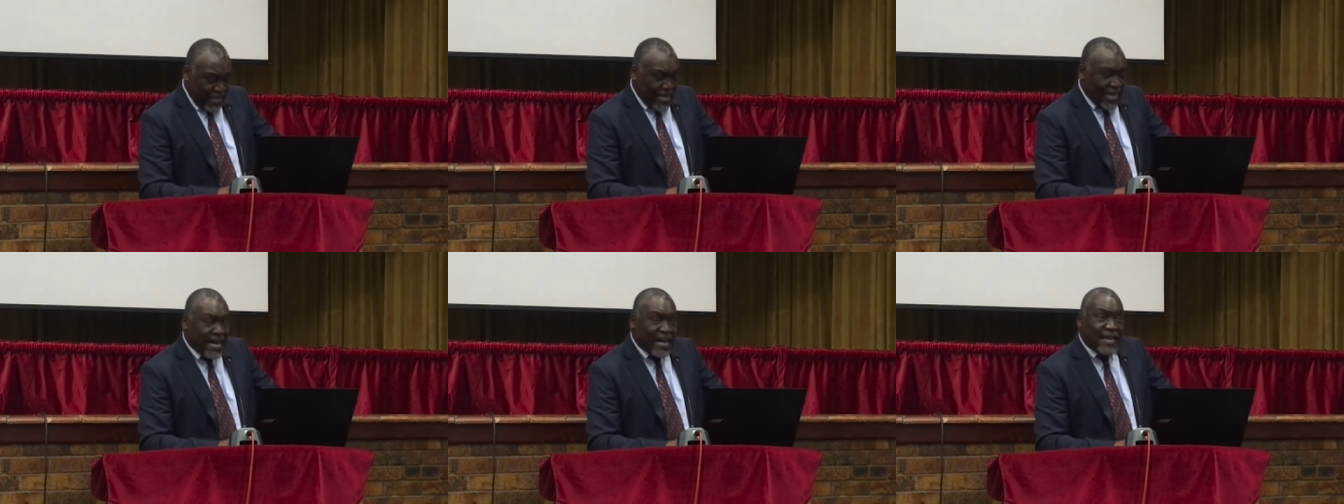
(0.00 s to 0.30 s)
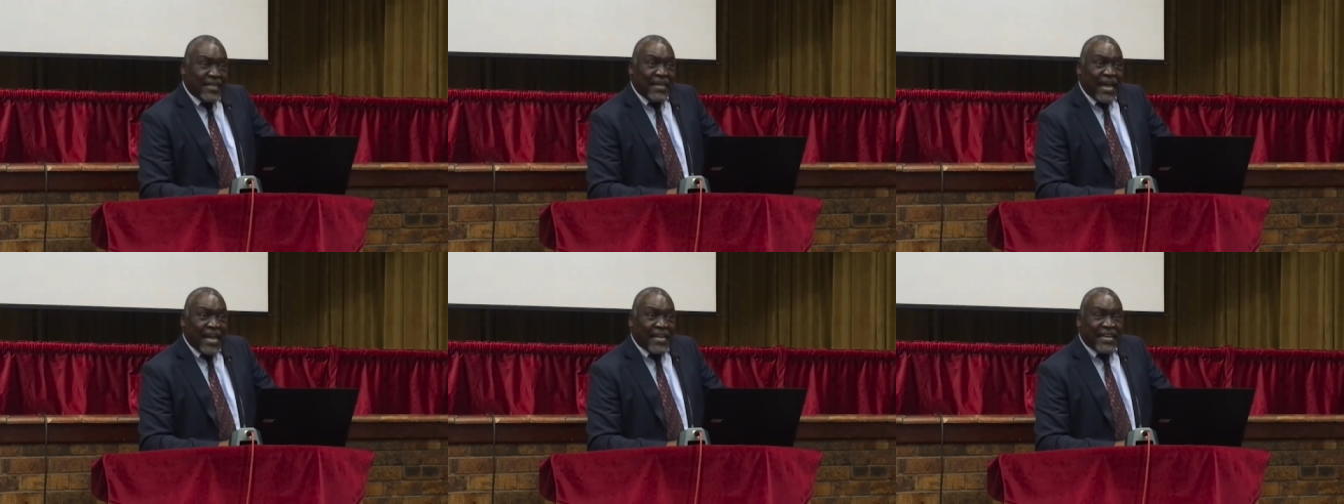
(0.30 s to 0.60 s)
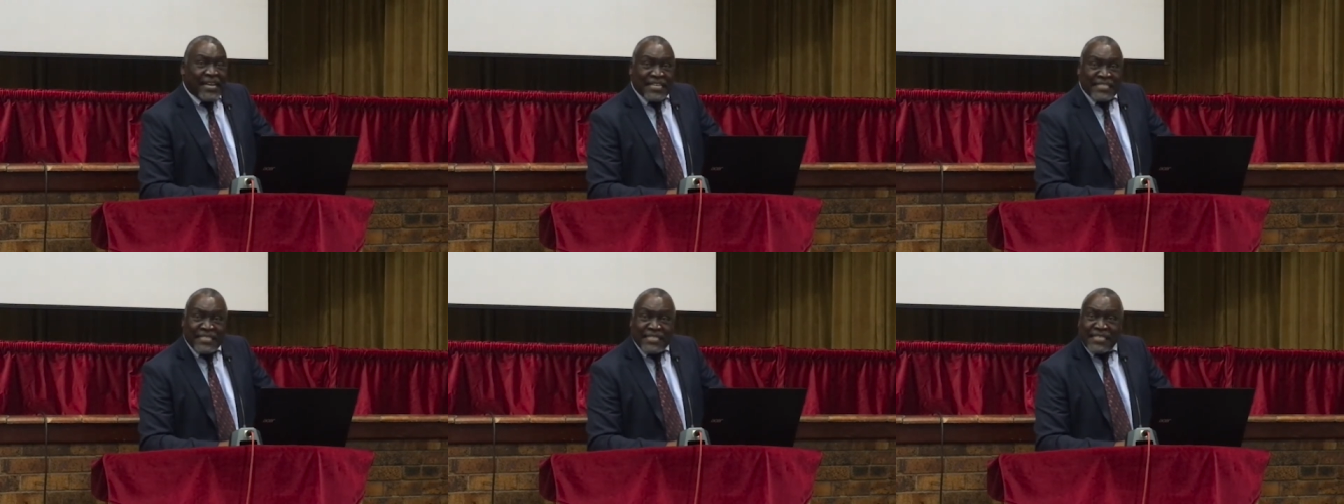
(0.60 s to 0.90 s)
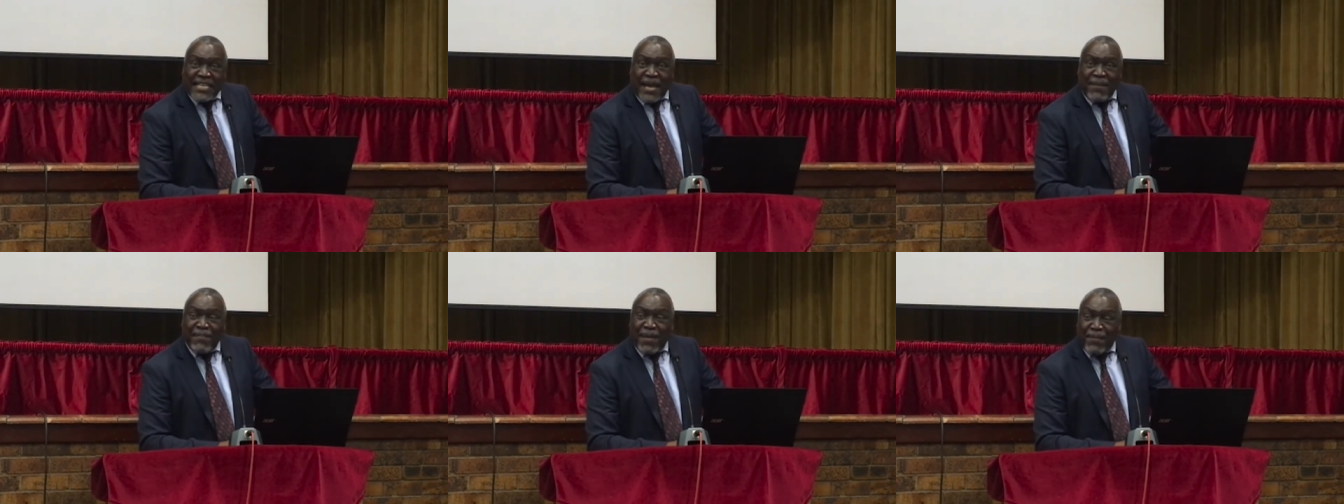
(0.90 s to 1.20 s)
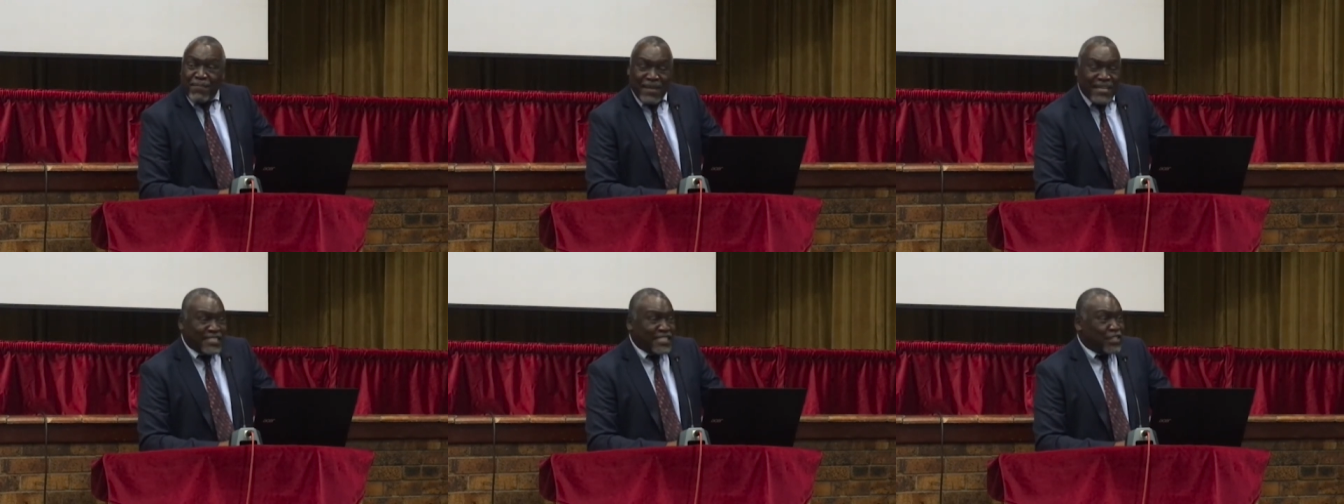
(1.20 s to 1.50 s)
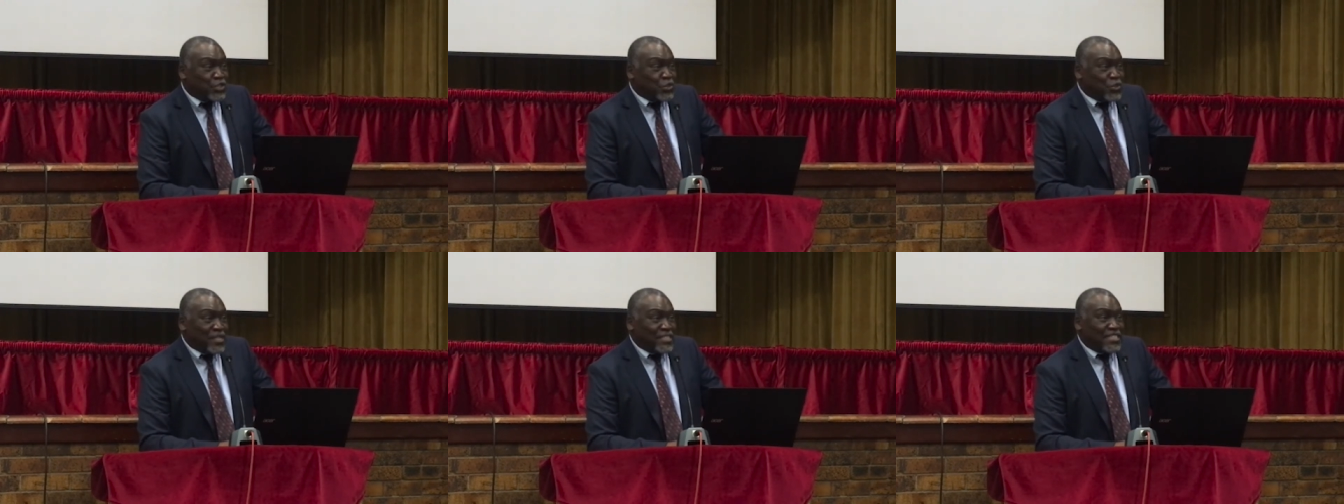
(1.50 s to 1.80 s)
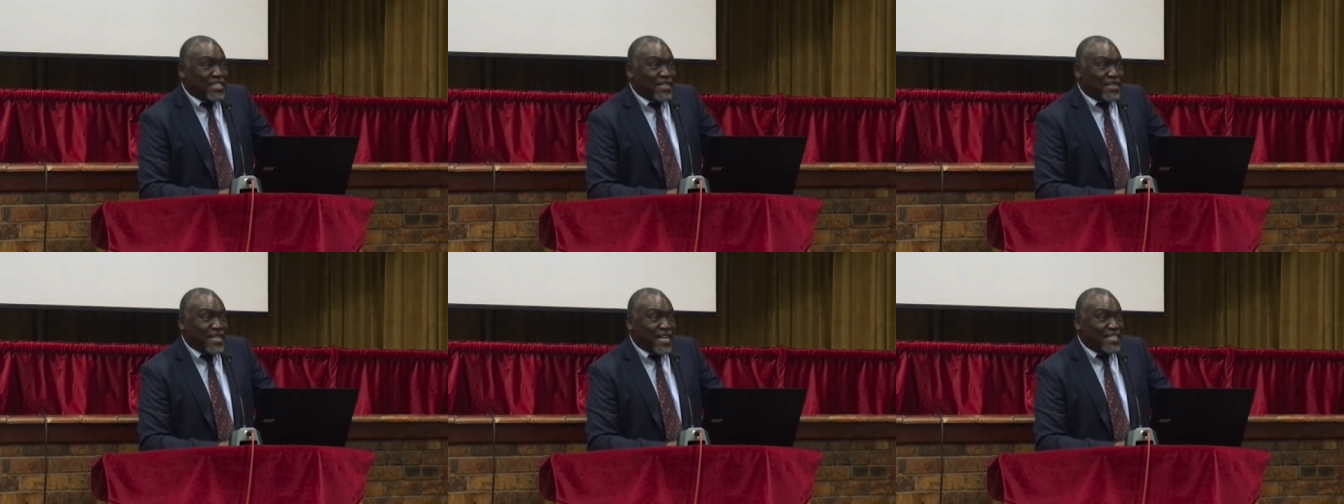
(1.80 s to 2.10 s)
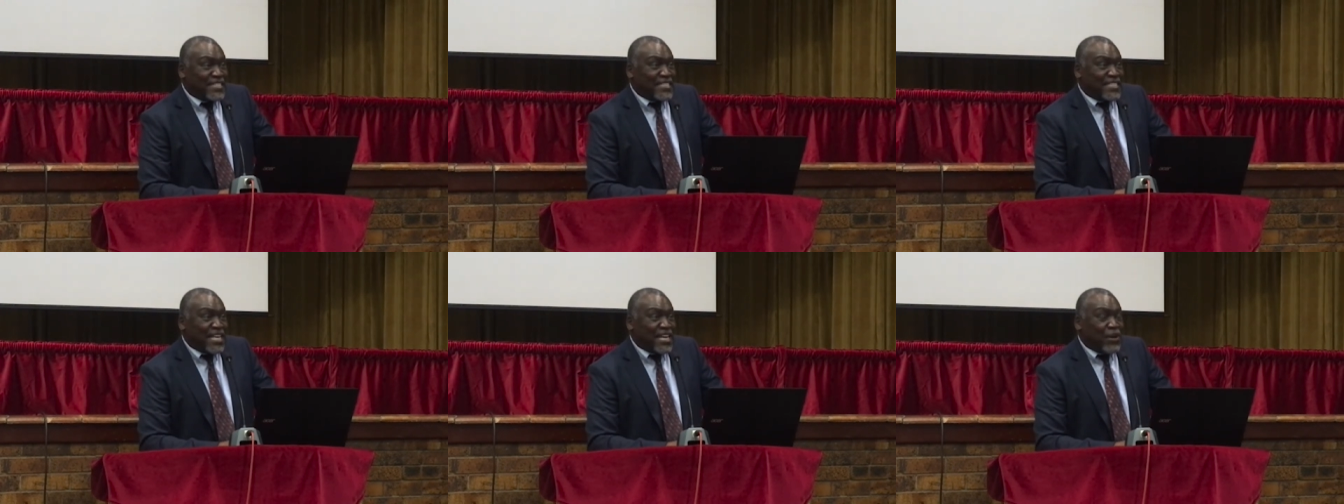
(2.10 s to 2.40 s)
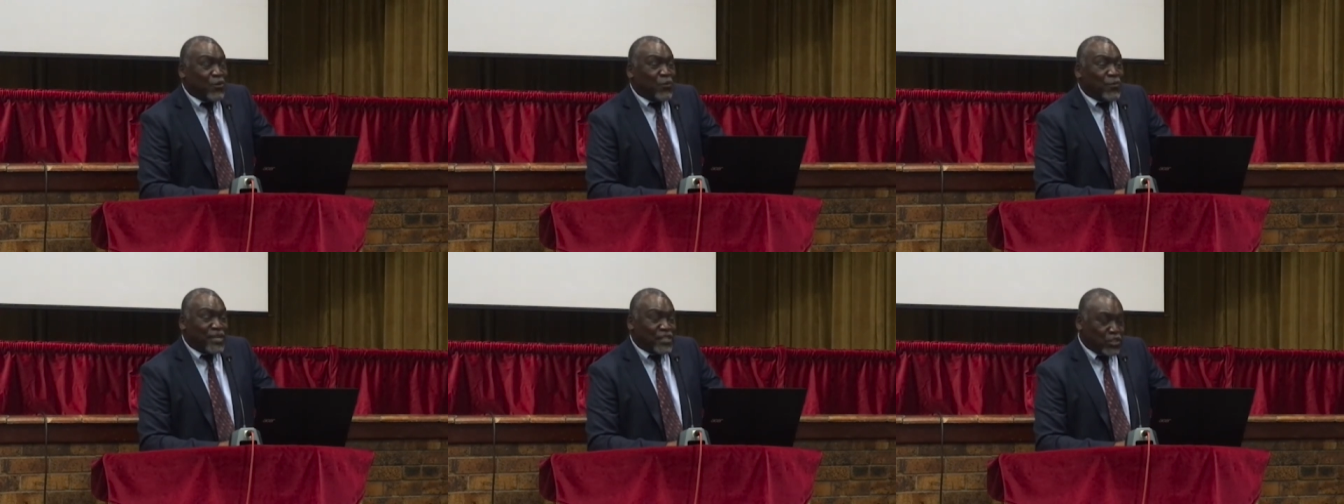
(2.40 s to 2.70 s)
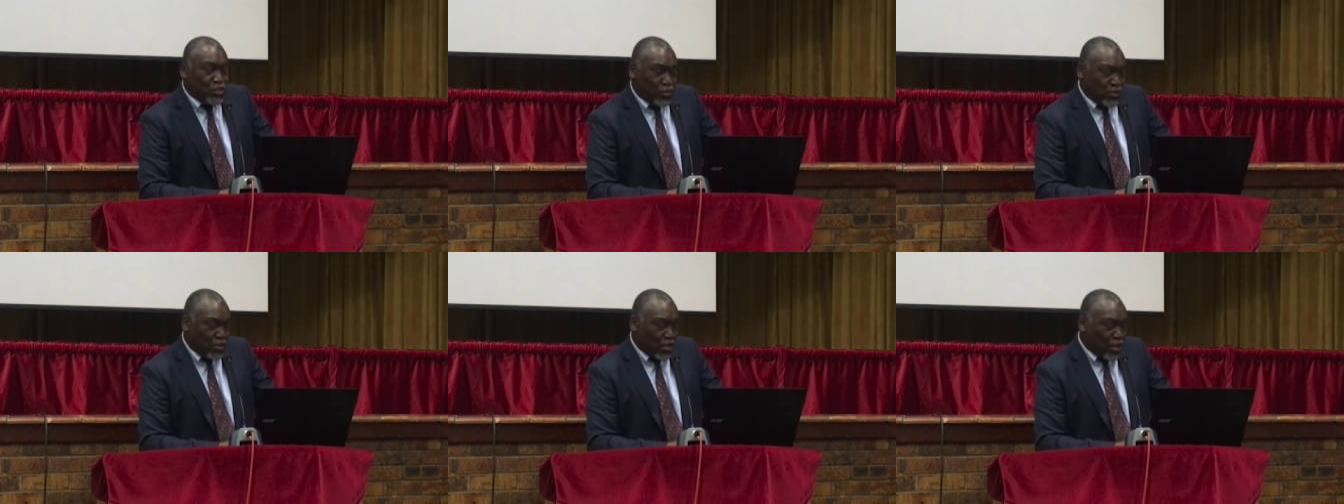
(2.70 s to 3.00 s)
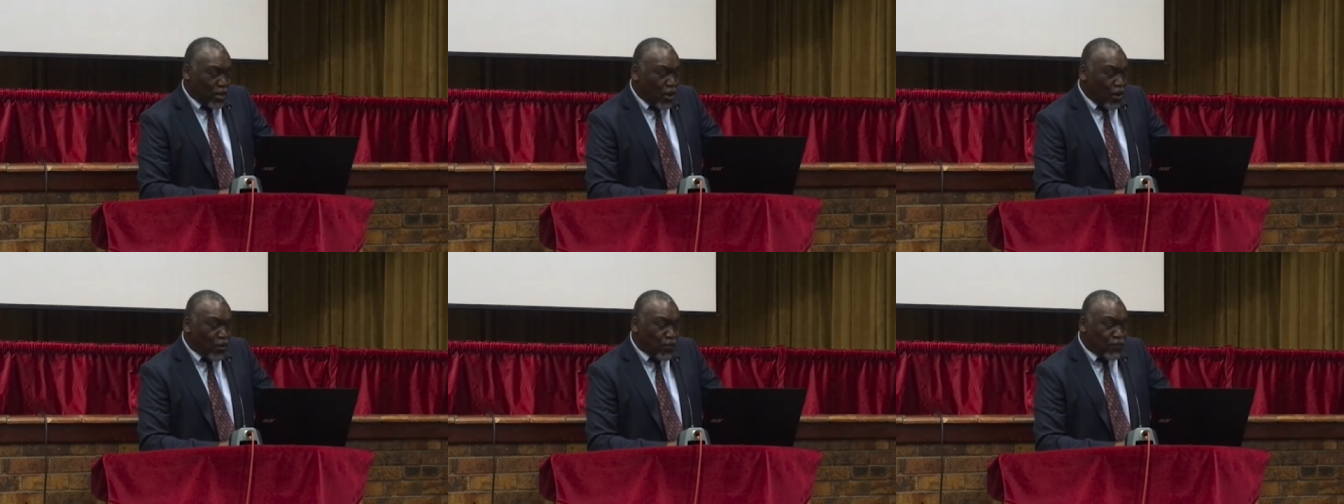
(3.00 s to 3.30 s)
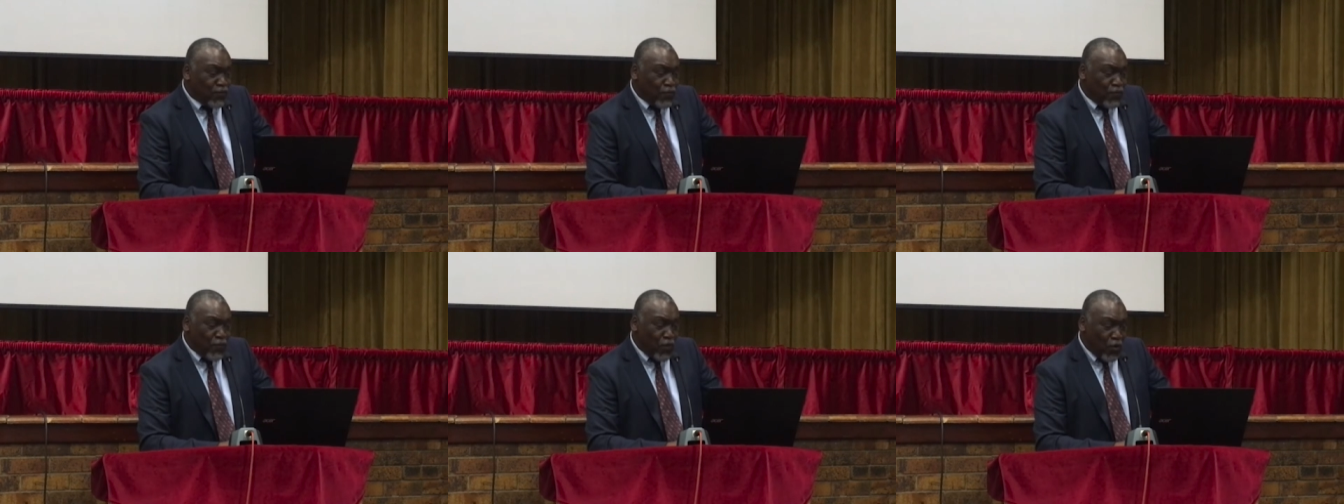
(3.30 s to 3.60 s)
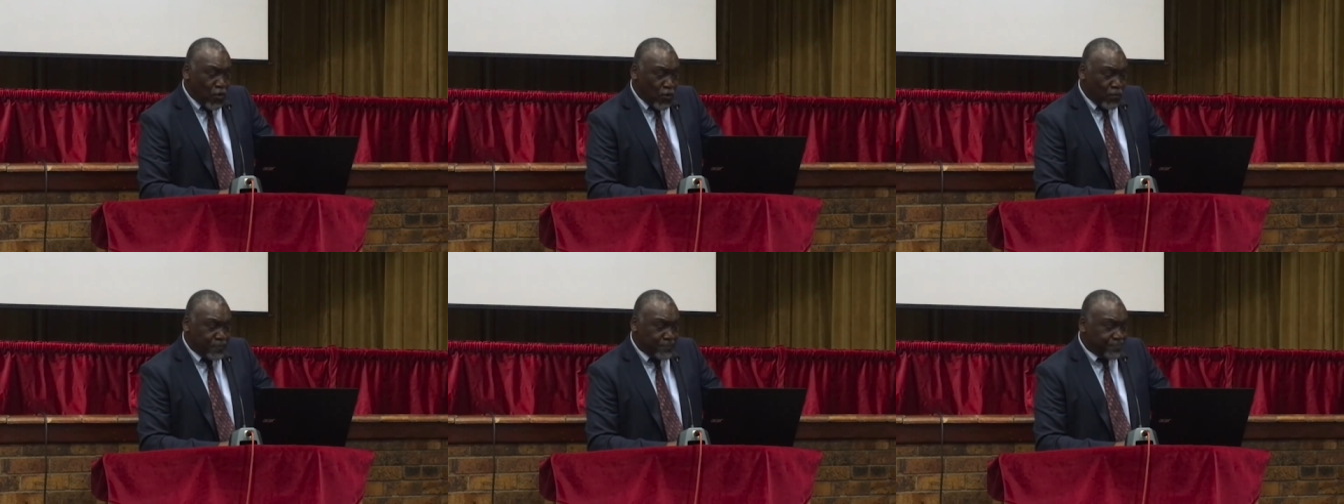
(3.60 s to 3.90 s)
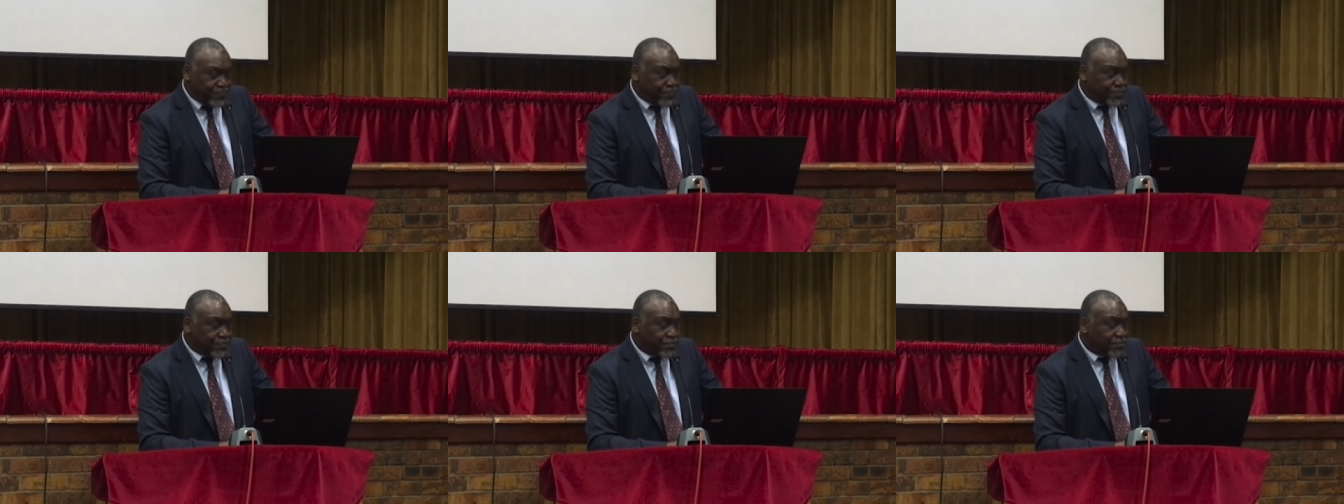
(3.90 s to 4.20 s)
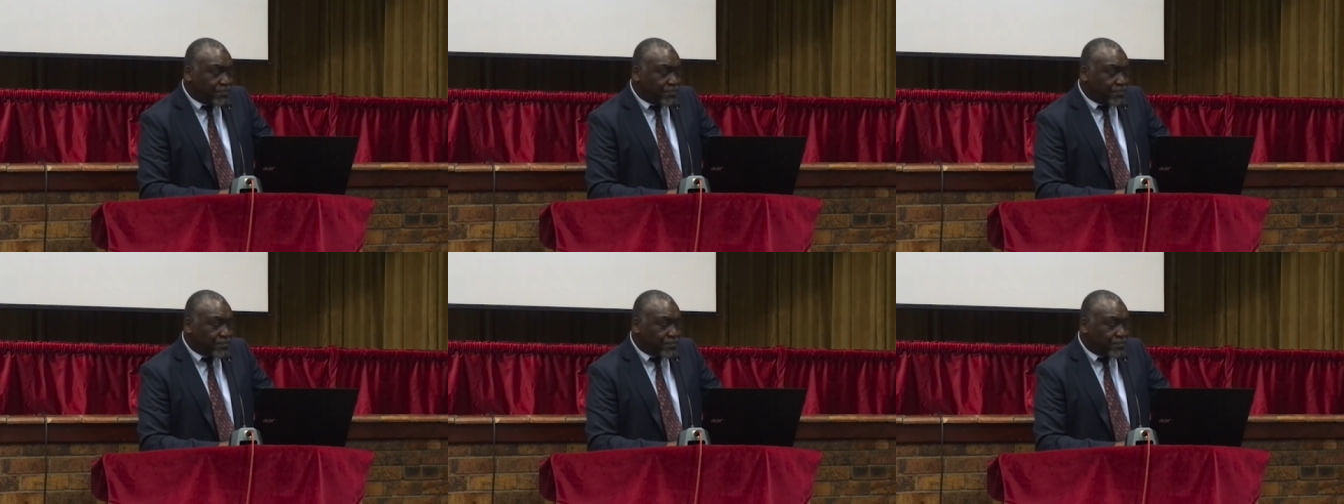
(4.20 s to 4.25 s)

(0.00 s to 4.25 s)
Uh, I guess uh, maybe a situation that uh, we should long for.